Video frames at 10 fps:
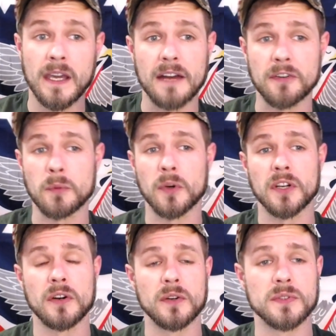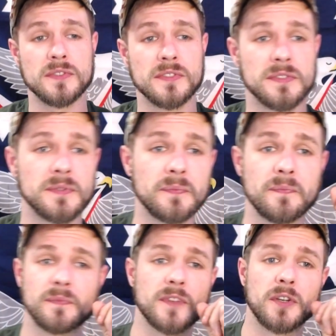Everyone knows
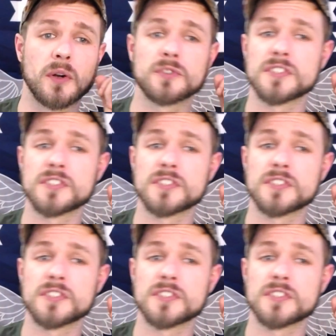you don't